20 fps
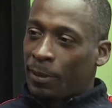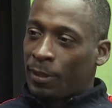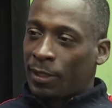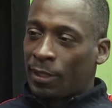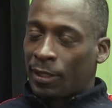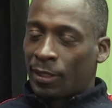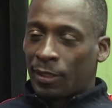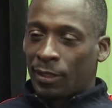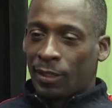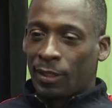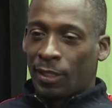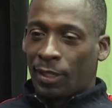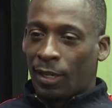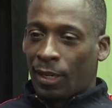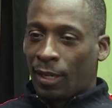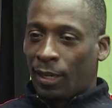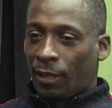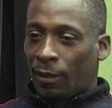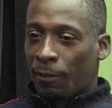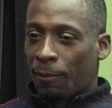and then
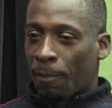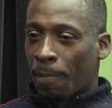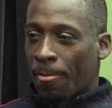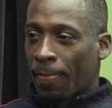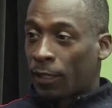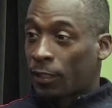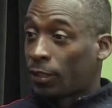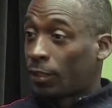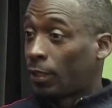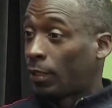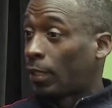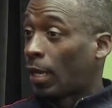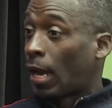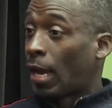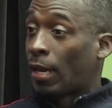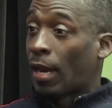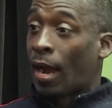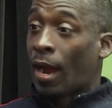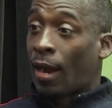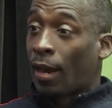
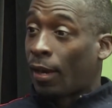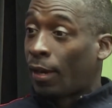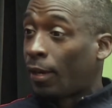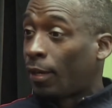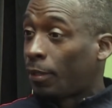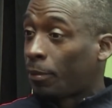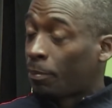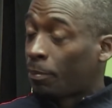got hired,